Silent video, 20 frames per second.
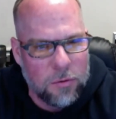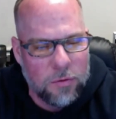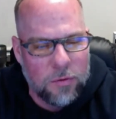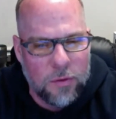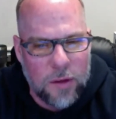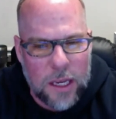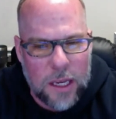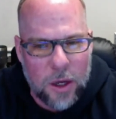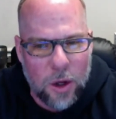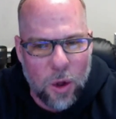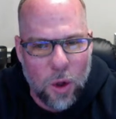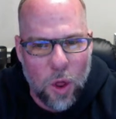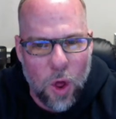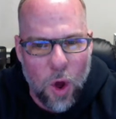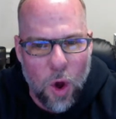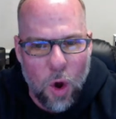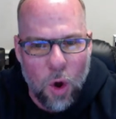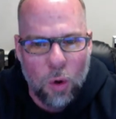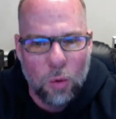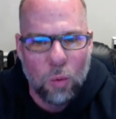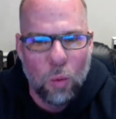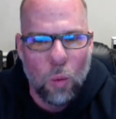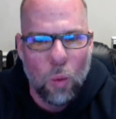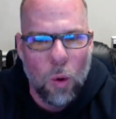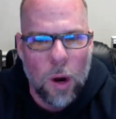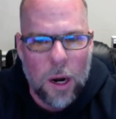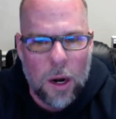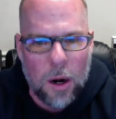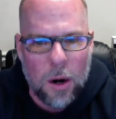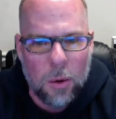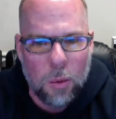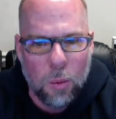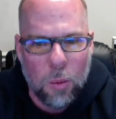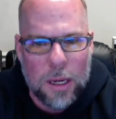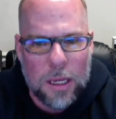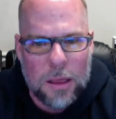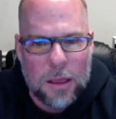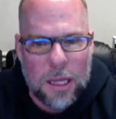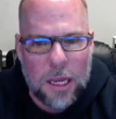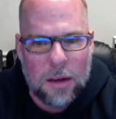feel on where
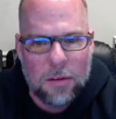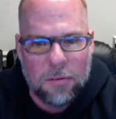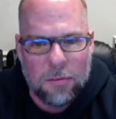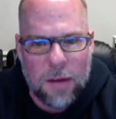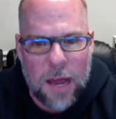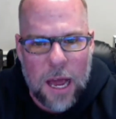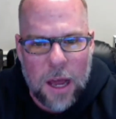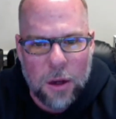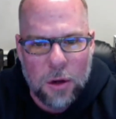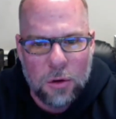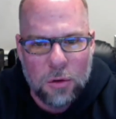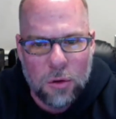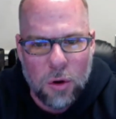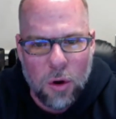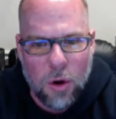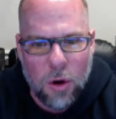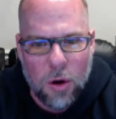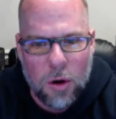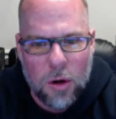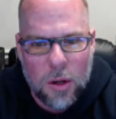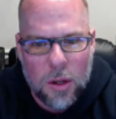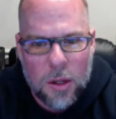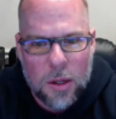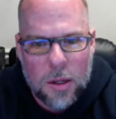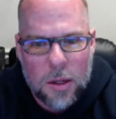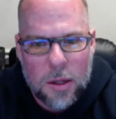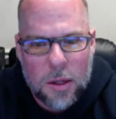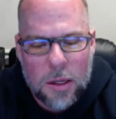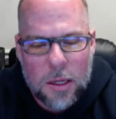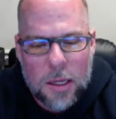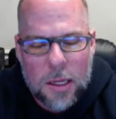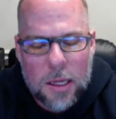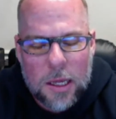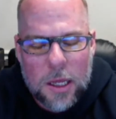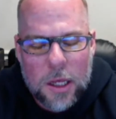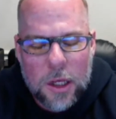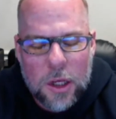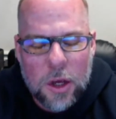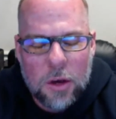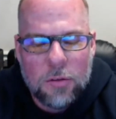we think values are,
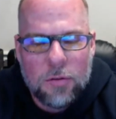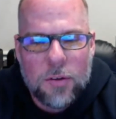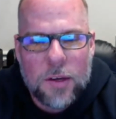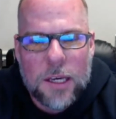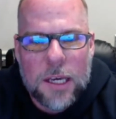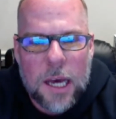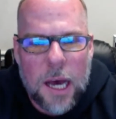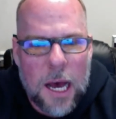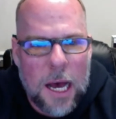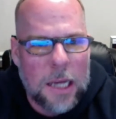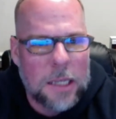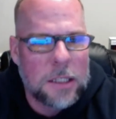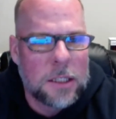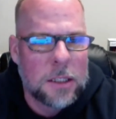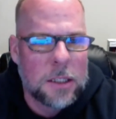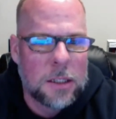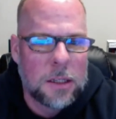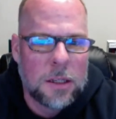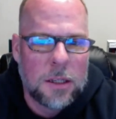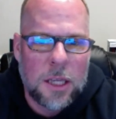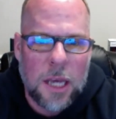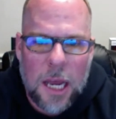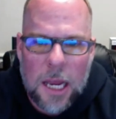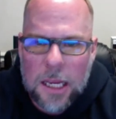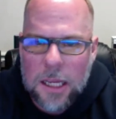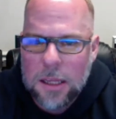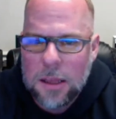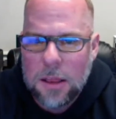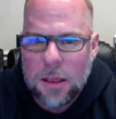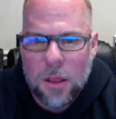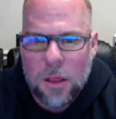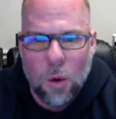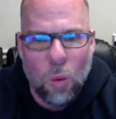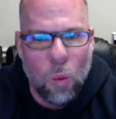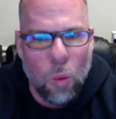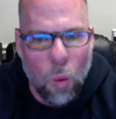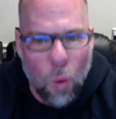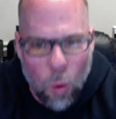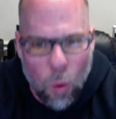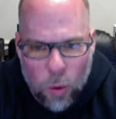you've got to take the
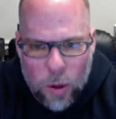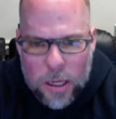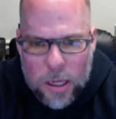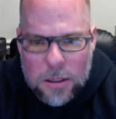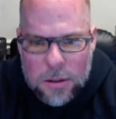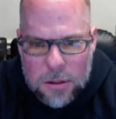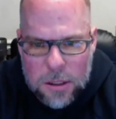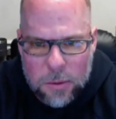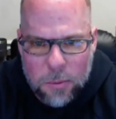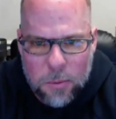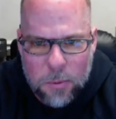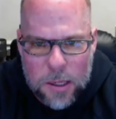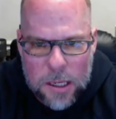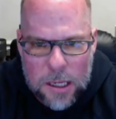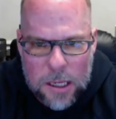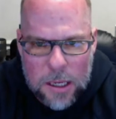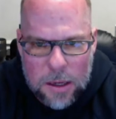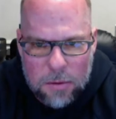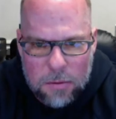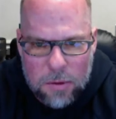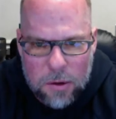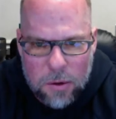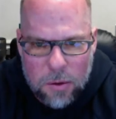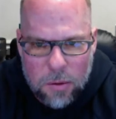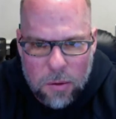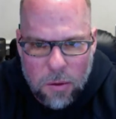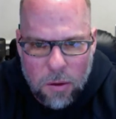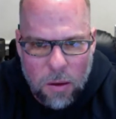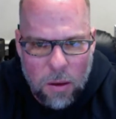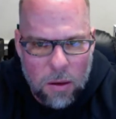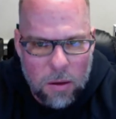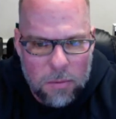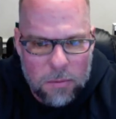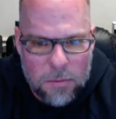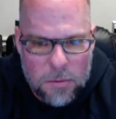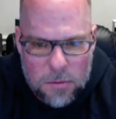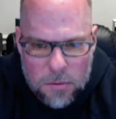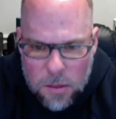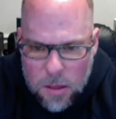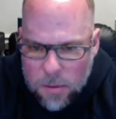warnings that we give you.
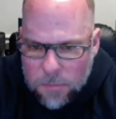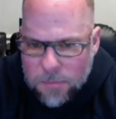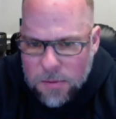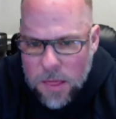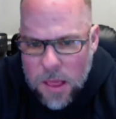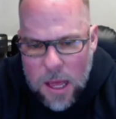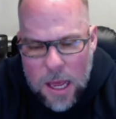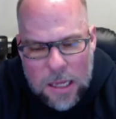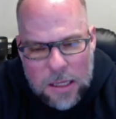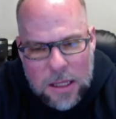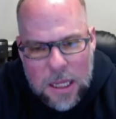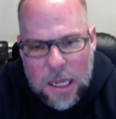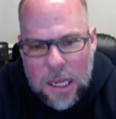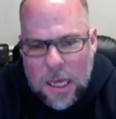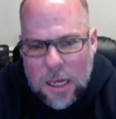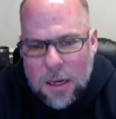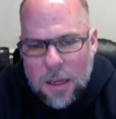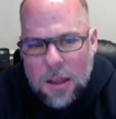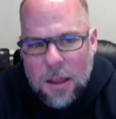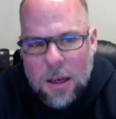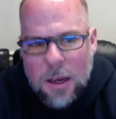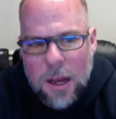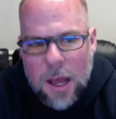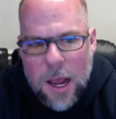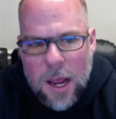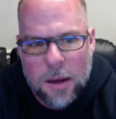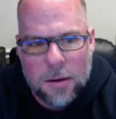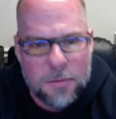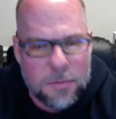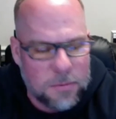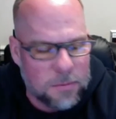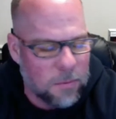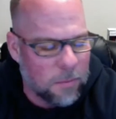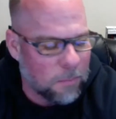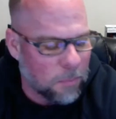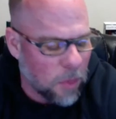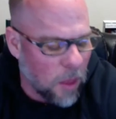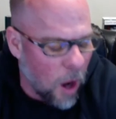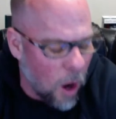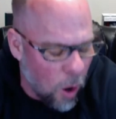At the end of the day,
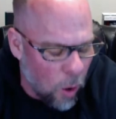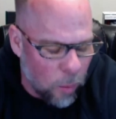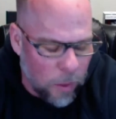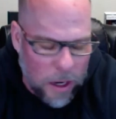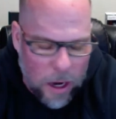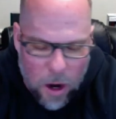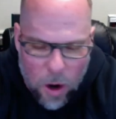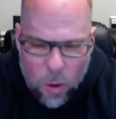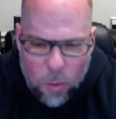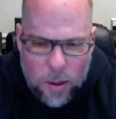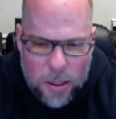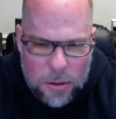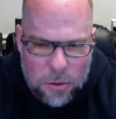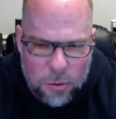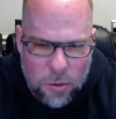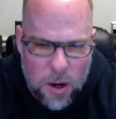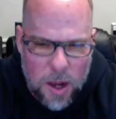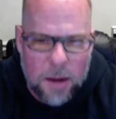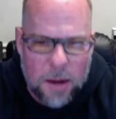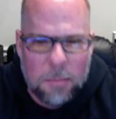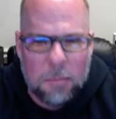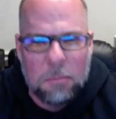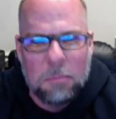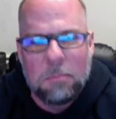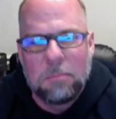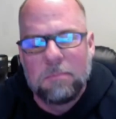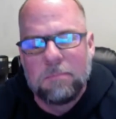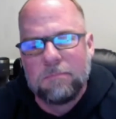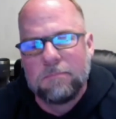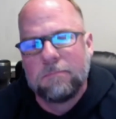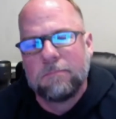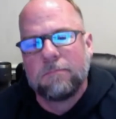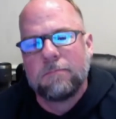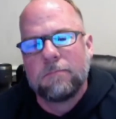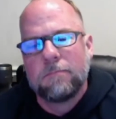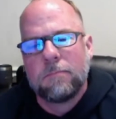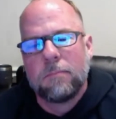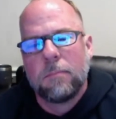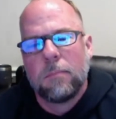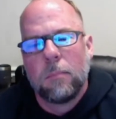are we always right?
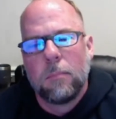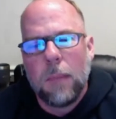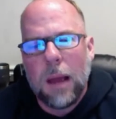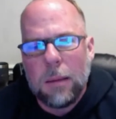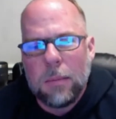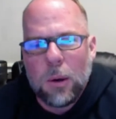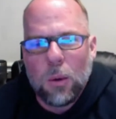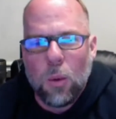Maybe